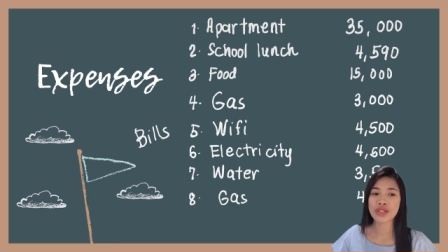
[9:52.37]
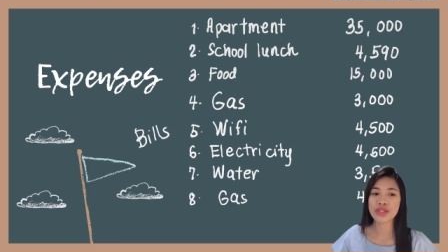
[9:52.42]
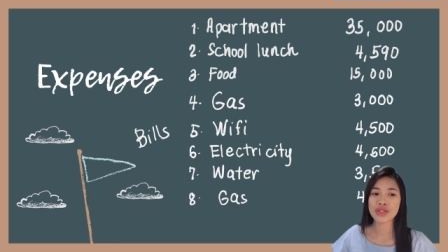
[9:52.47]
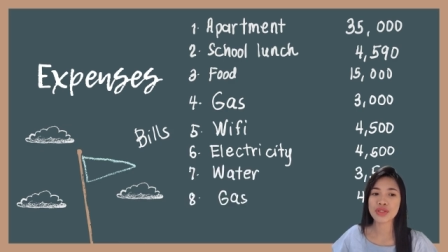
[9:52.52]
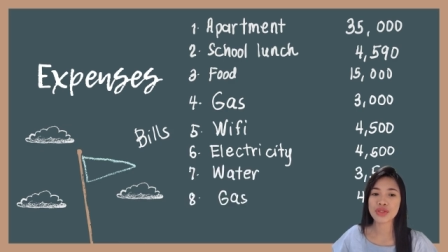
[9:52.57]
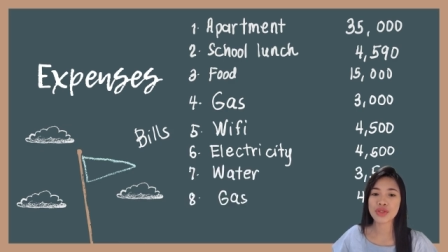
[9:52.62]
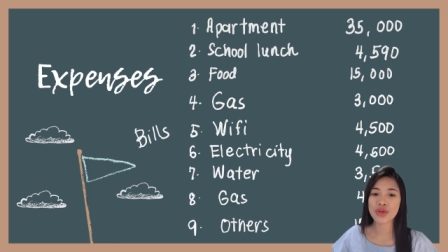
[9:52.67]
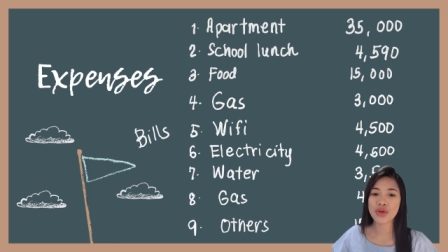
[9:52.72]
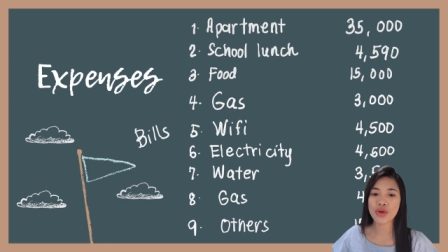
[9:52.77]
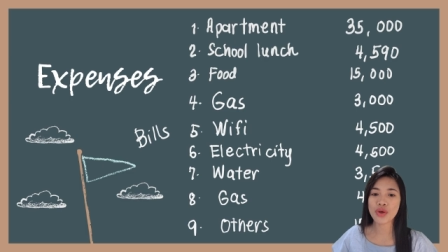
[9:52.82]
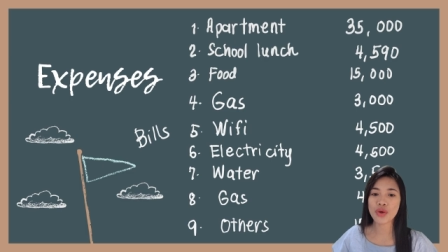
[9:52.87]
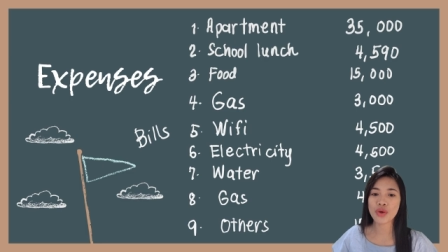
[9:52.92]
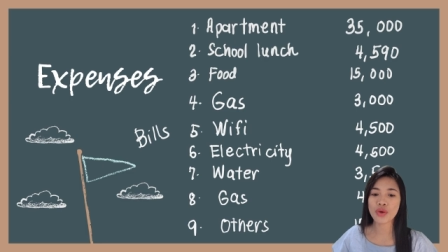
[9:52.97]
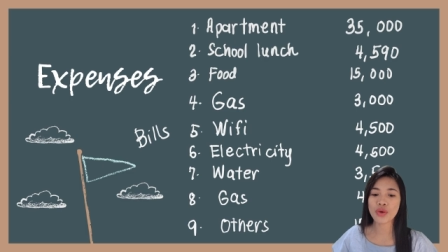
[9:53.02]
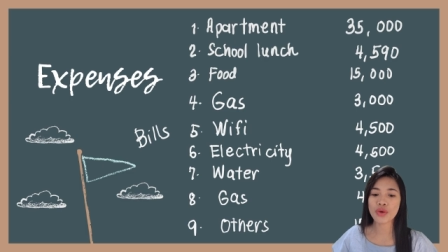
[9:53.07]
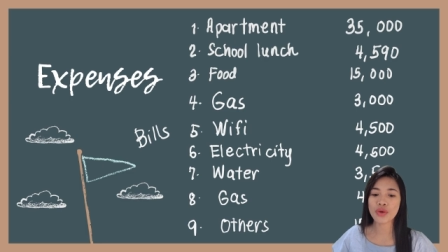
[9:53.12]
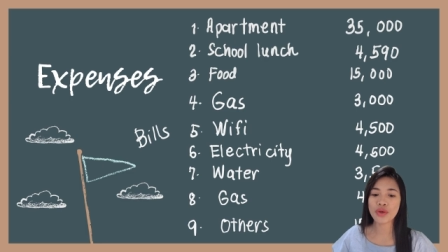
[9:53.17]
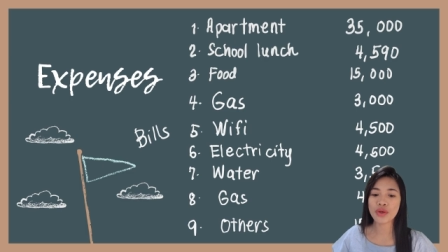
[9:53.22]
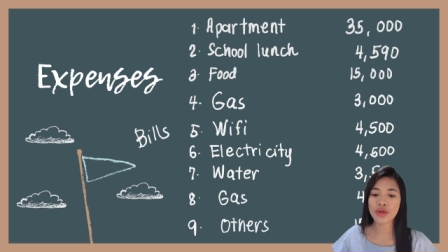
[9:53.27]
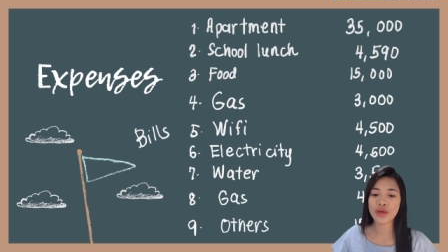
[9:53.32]

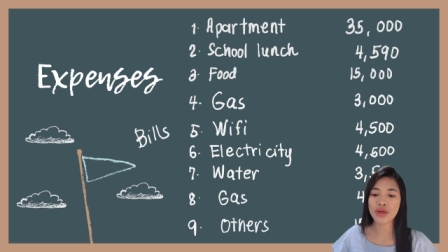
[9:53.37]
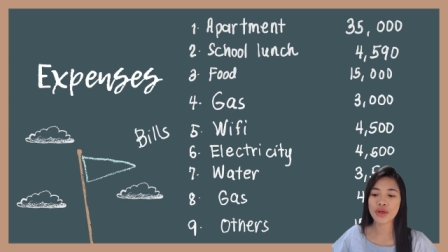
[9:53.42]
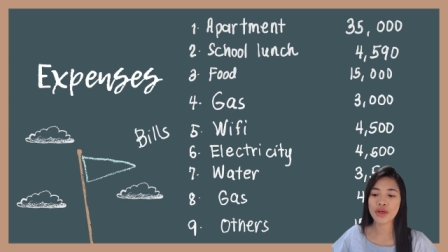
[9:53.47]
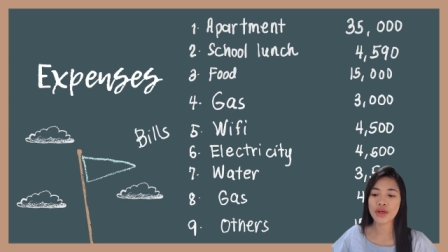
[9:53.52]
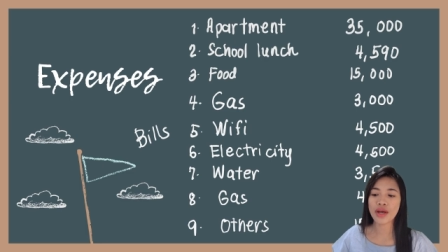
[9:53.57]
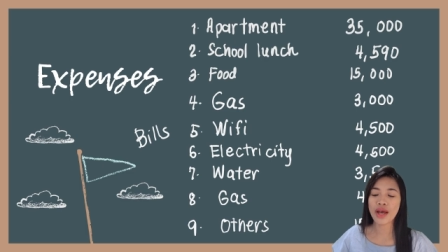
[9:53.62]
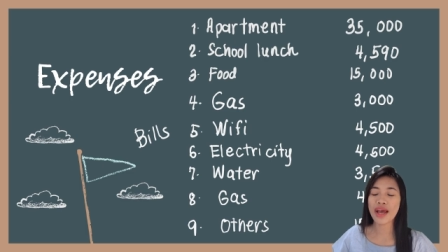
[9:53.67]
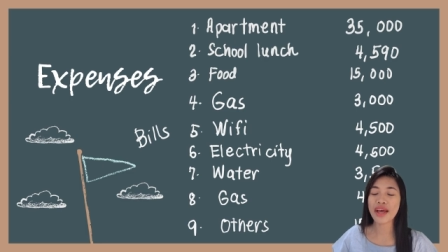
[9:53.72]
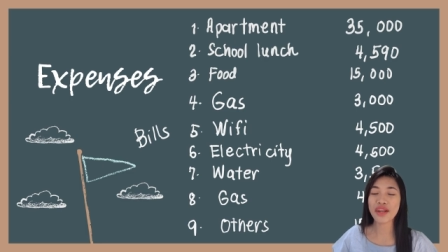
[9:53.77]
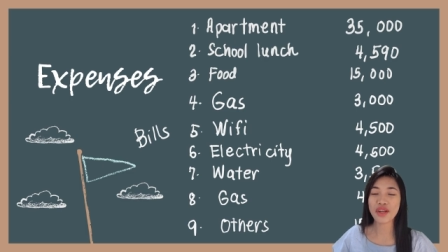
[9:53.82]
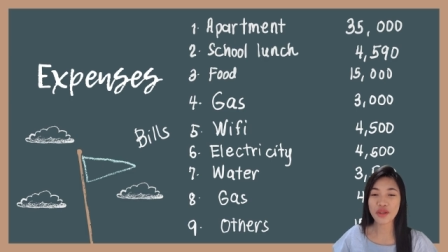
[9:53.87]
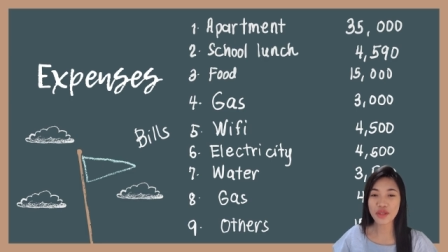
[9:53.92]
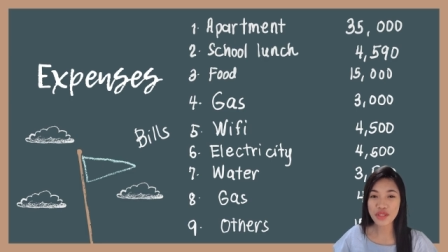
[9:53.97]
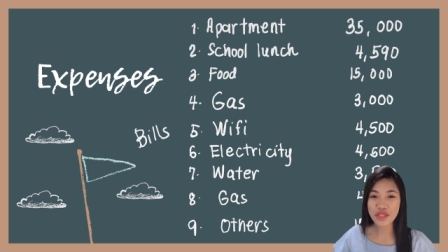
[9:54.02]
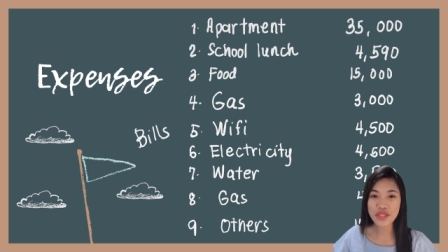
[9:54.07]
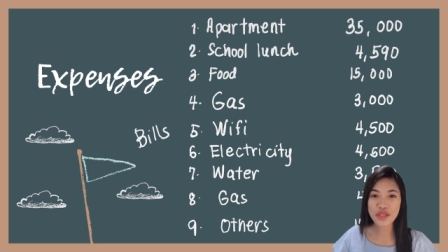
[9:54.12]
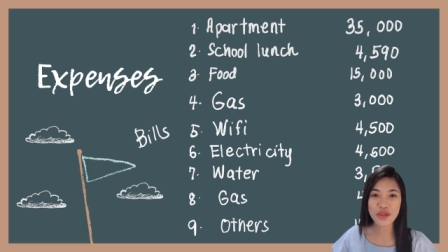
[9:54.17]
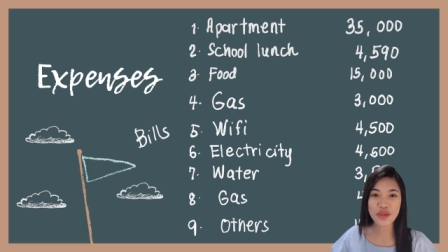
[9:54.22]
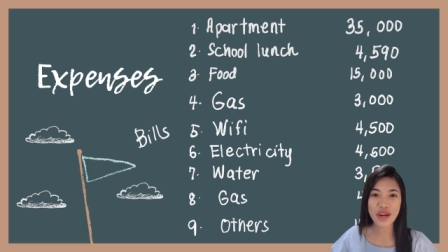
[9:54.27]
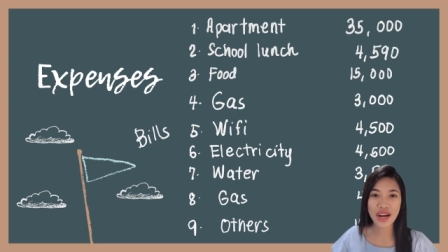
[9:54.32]
So, and
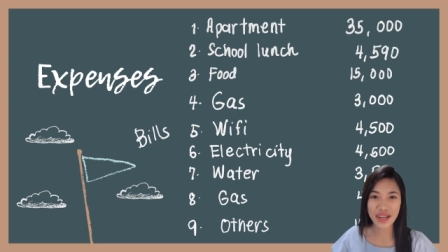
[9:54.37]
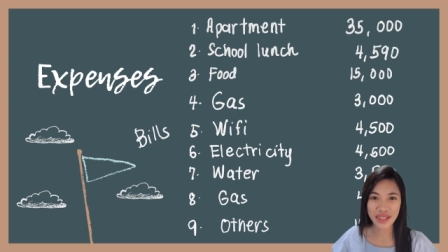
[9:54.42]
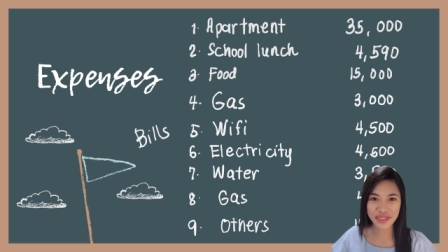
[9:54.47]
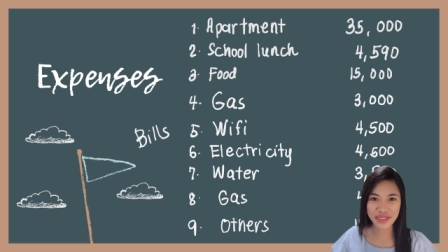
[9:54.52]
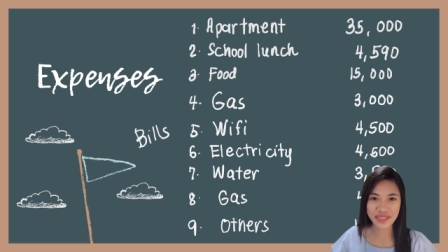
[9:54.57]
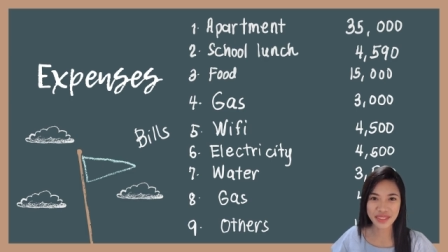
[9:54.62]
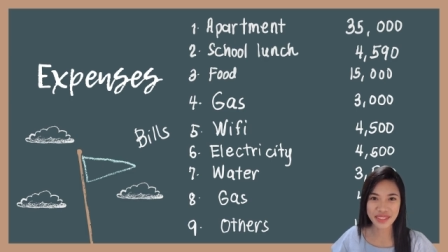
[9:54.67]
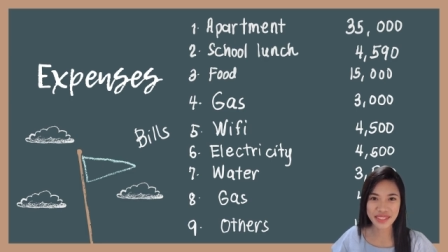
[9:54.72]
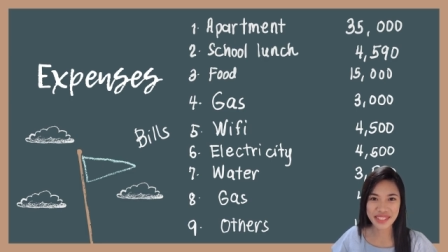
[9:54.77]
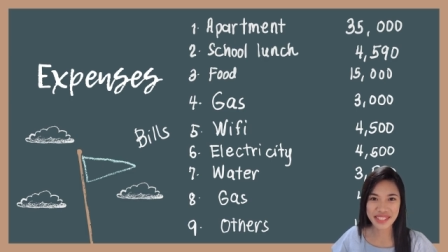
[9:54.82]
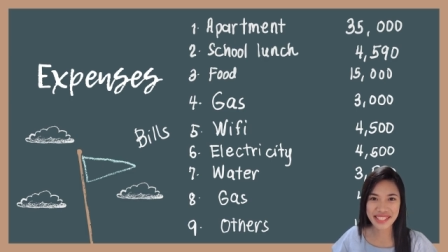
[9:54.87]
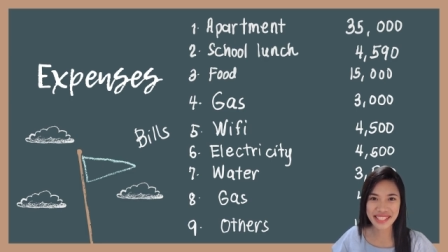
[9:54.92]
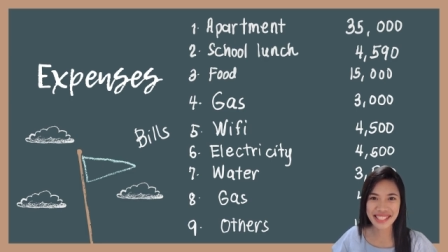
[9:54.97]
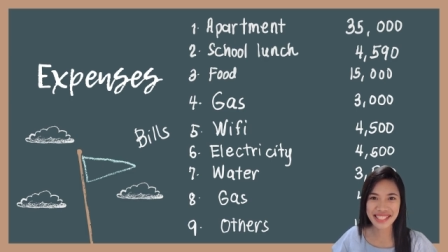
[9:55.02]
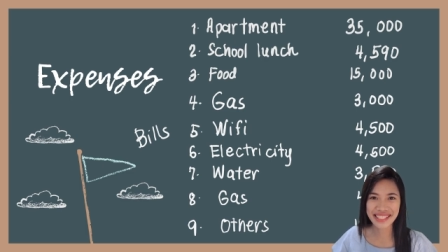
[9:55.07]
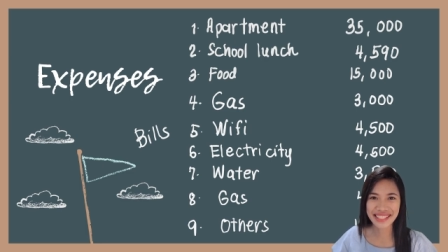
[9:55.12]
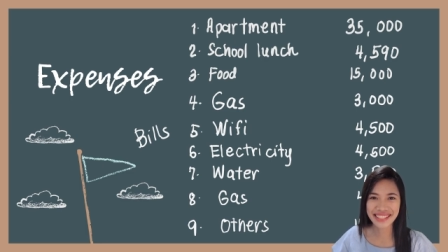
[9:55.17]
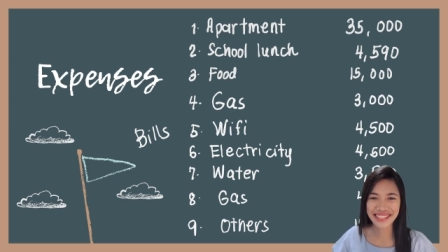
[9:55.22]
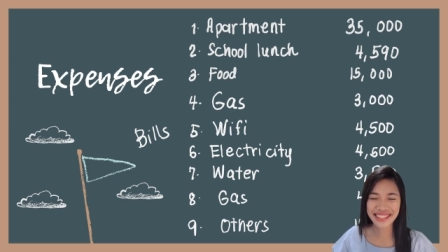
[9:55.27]
also others.